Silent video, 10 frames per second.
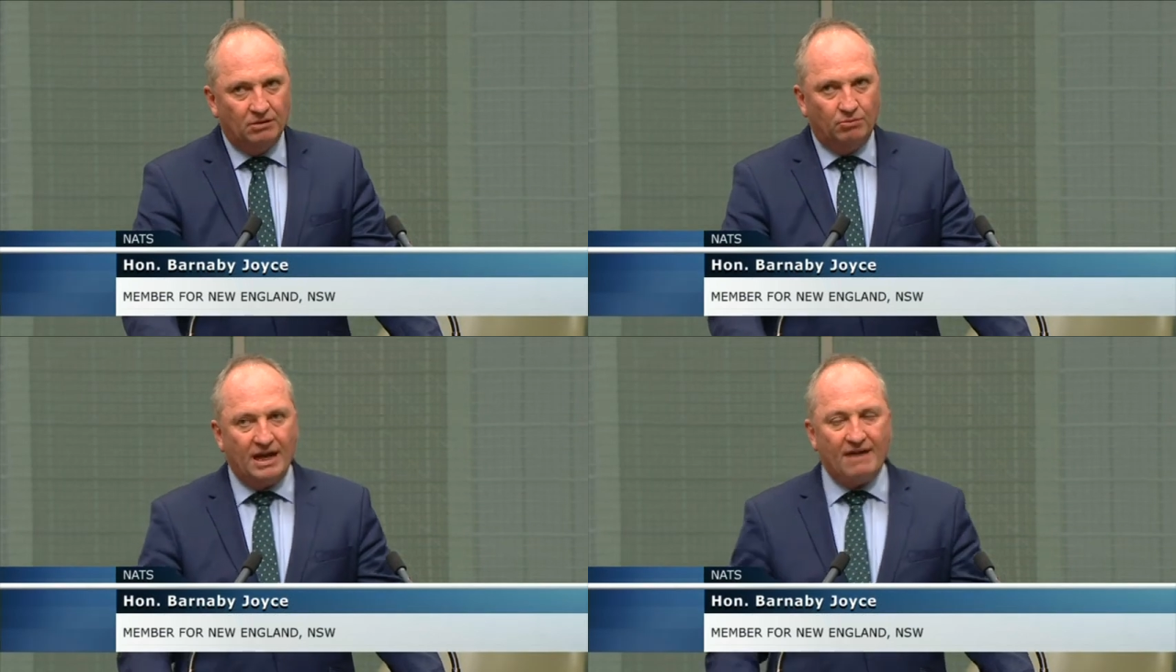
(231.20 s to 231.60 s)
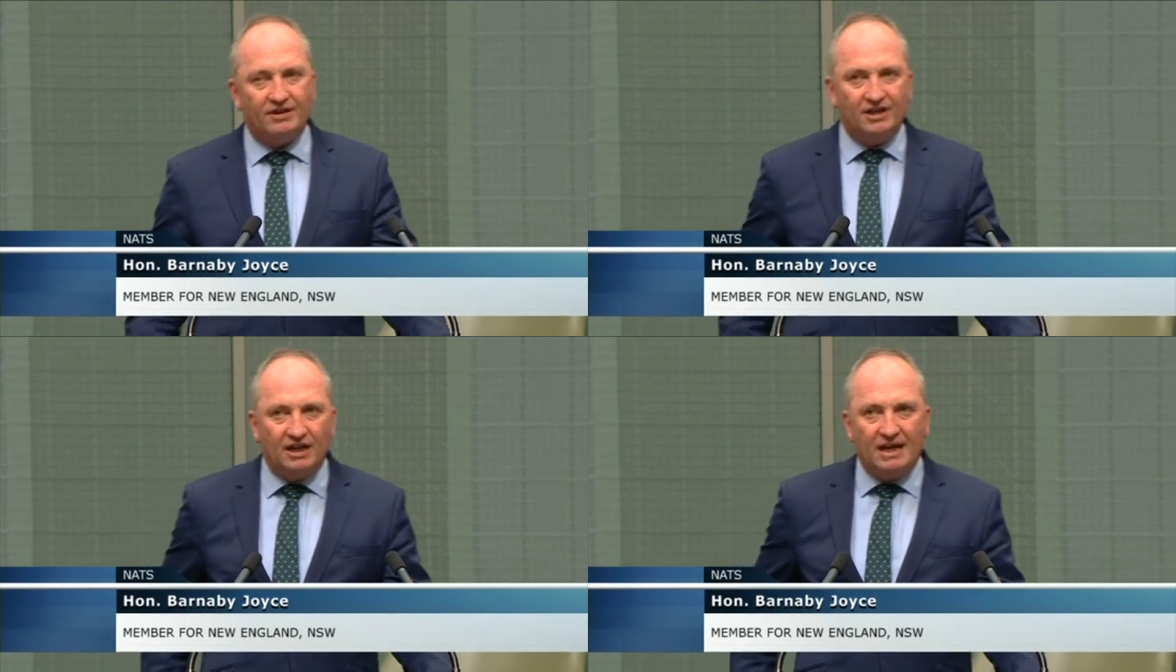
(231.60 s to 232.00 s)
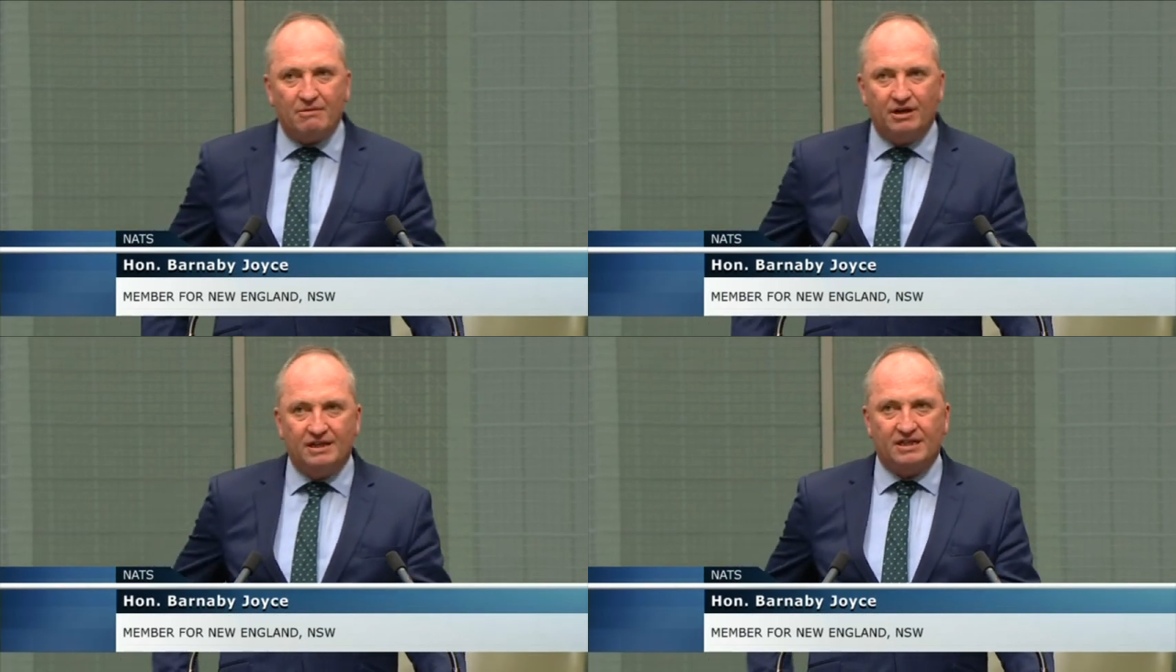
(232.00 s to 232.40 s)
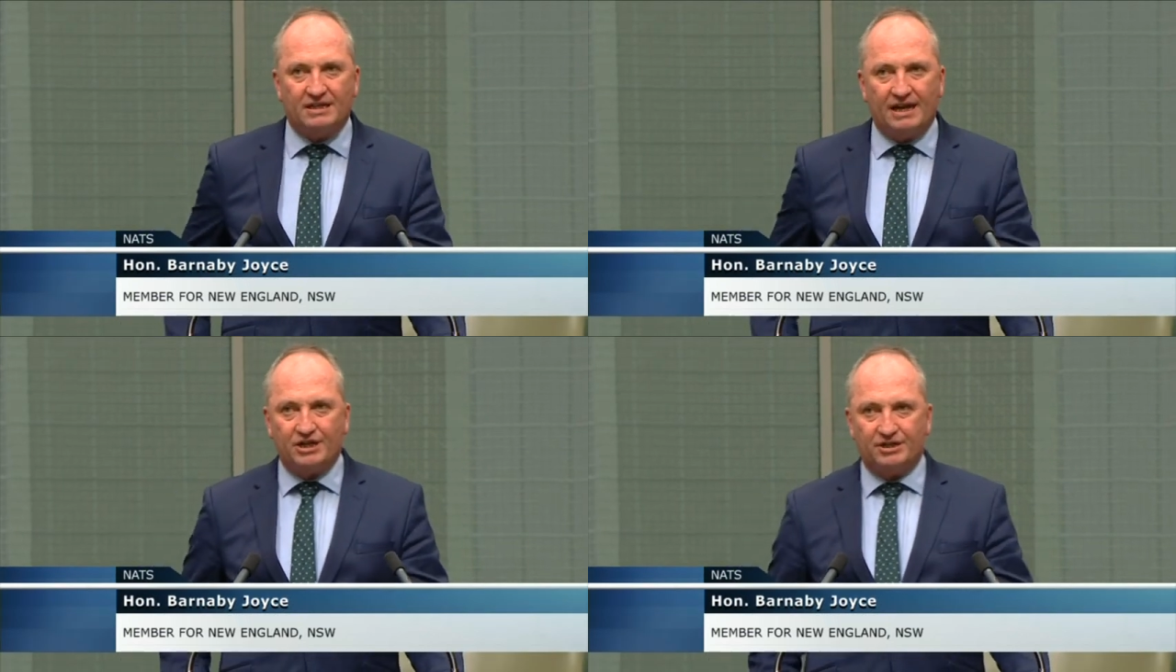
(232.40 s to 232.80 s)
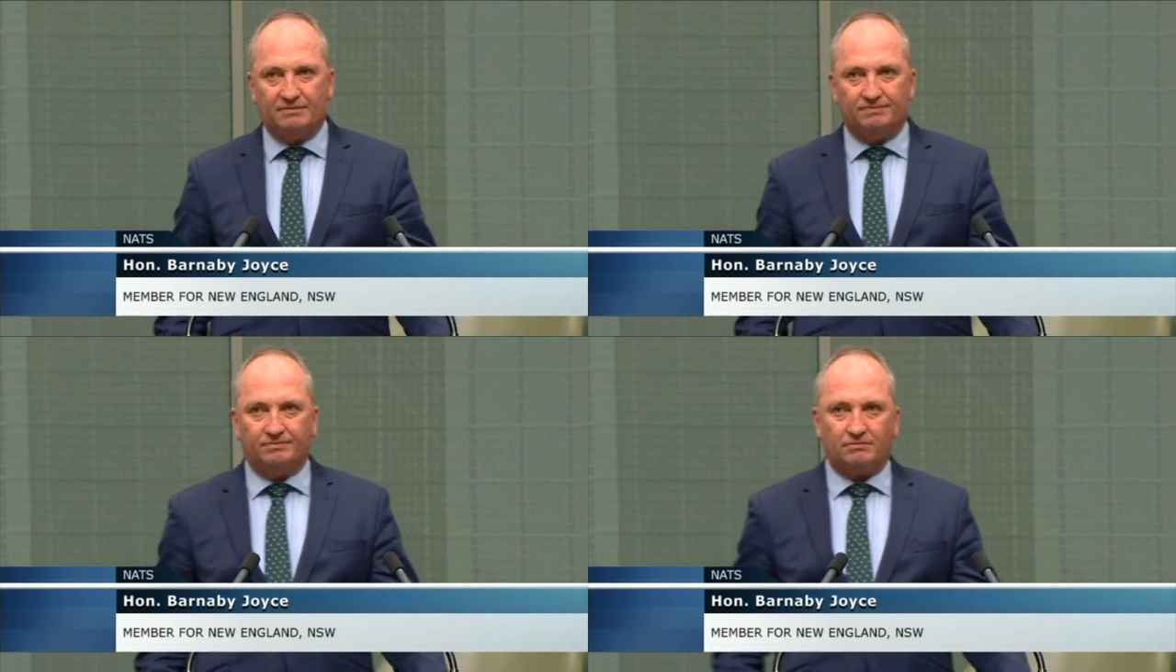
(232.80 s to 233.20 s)
We have a dilemma in this nation.
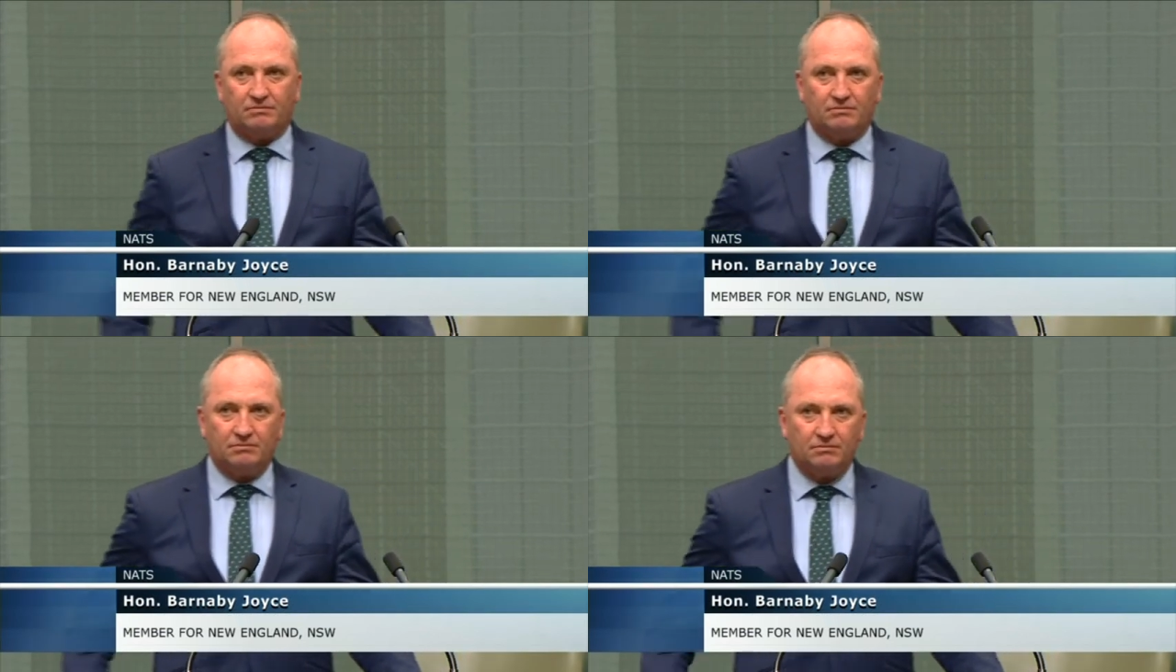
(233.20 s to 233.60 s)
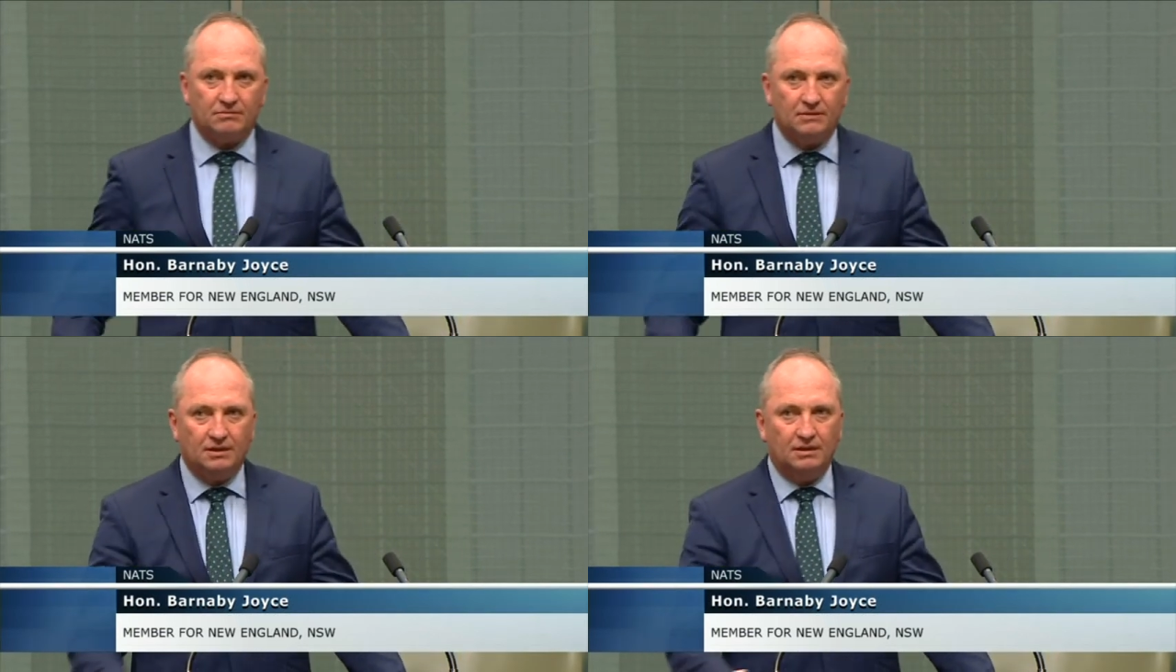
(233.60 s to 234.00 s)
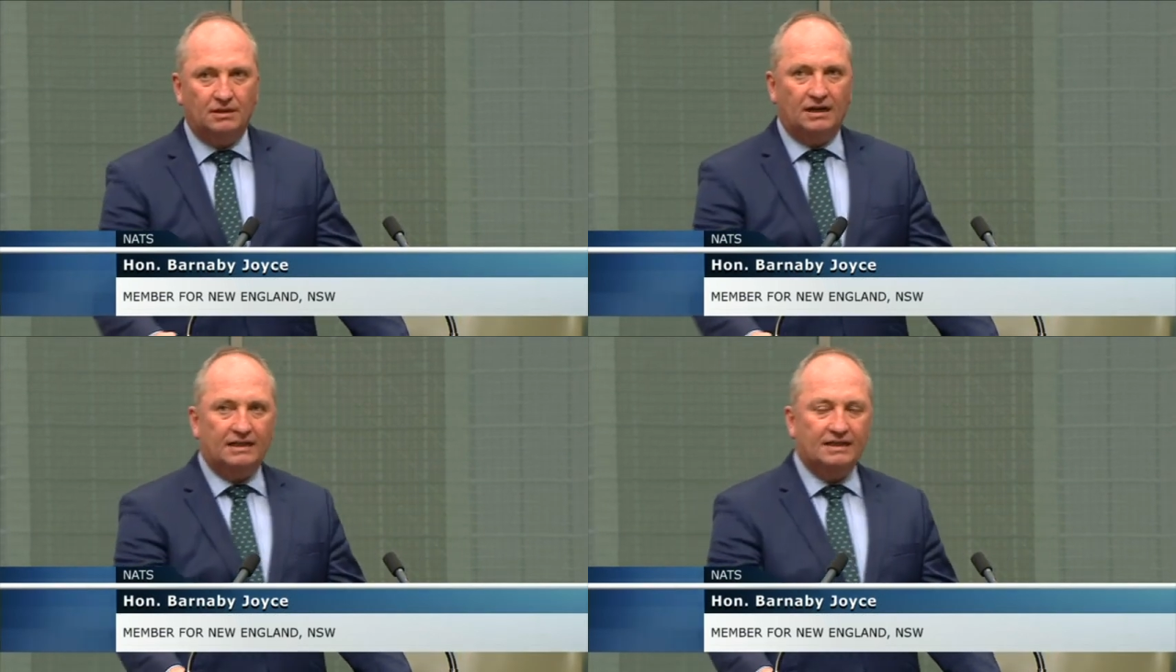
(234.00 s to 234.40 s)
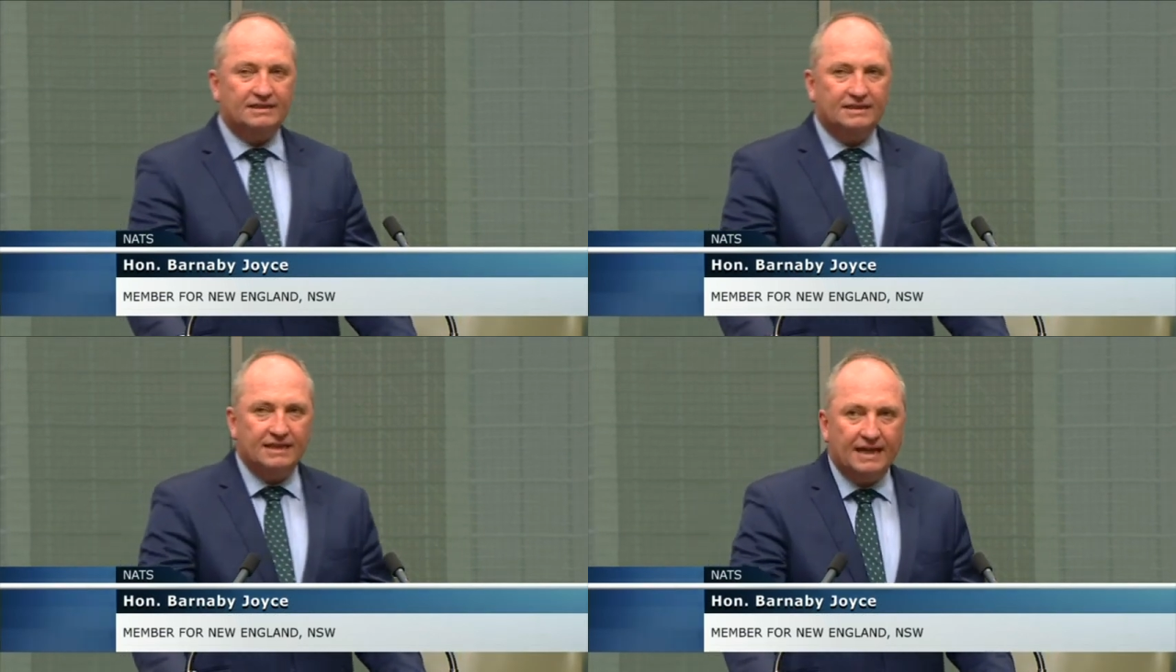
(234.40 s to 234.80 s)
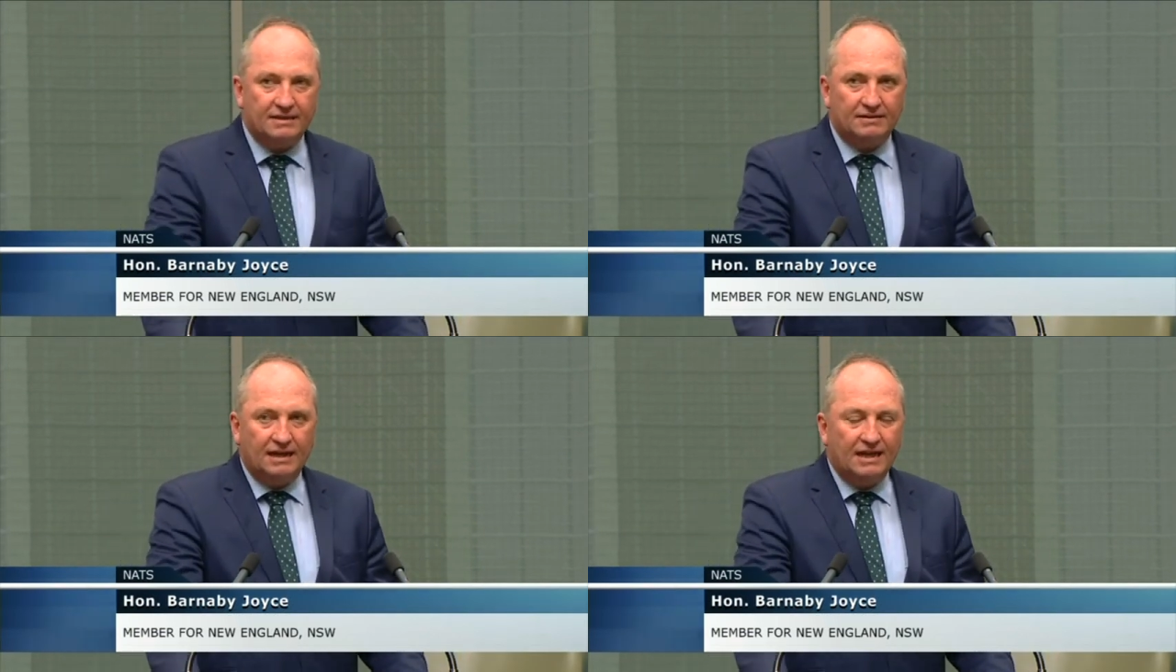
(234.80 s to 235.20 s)
And this is it.